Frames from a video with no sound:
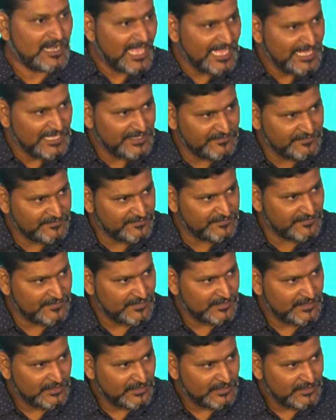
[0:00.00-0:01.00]

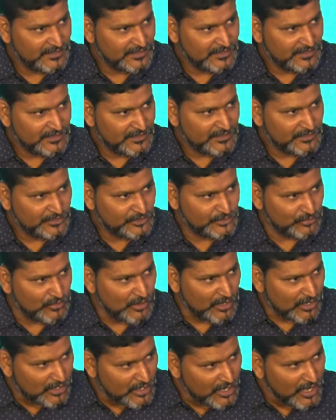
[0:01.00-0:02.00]
life
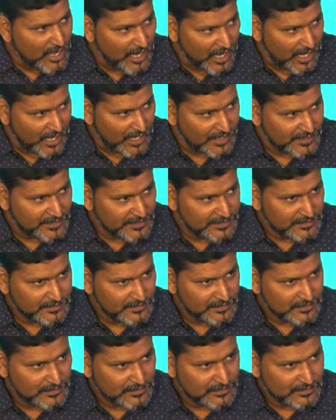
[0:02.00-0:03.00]
to a God
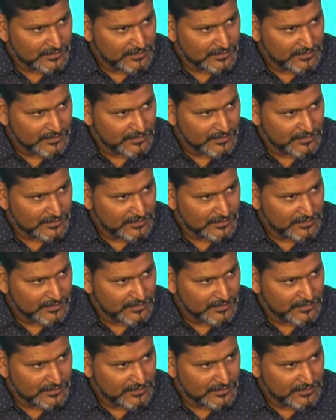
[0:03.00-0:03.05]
